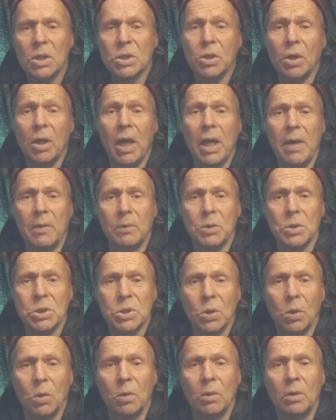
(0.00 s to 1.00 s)
So I have to
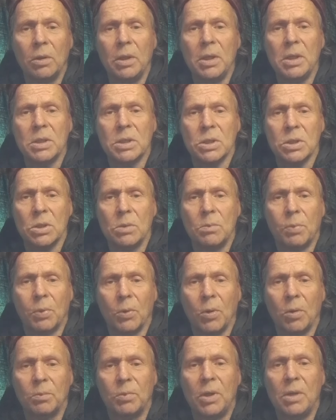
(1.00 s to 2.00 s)
solve these
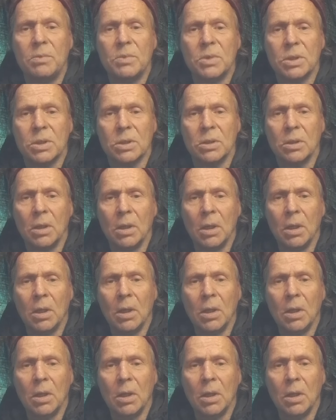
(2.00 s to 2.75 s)
problems.